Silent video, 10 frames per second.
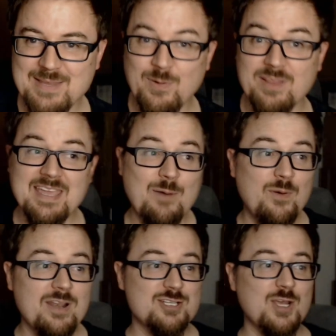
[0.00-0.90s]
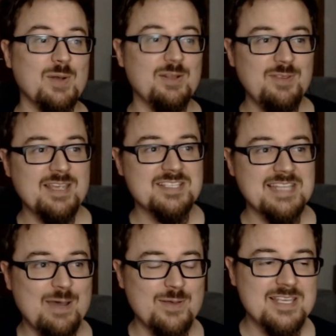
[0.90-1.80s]
One thing I wanted to show, and I'll do this
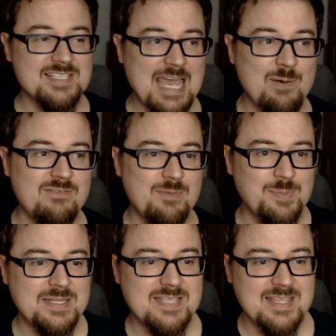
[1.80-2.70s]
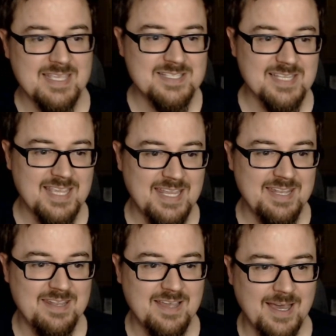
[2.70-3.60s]
now, is how I've implemented these
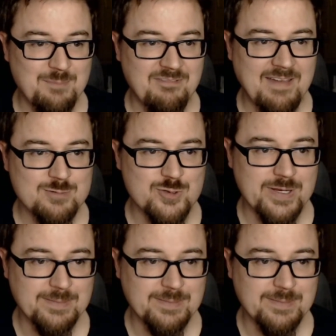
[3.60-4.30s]
in Foundry.